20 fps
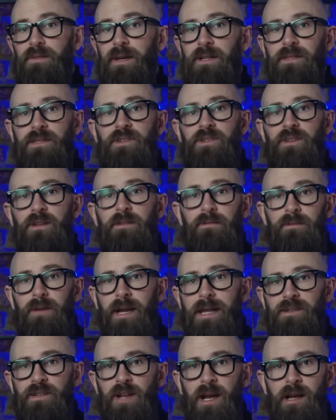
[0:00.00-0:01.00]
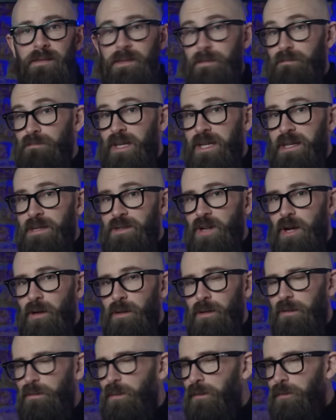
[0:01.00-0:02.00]
of Elton John, Ray Charles, and Billy
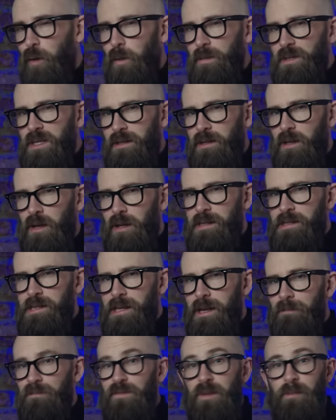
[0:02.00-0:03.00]
Joel have performed at the Colosseum,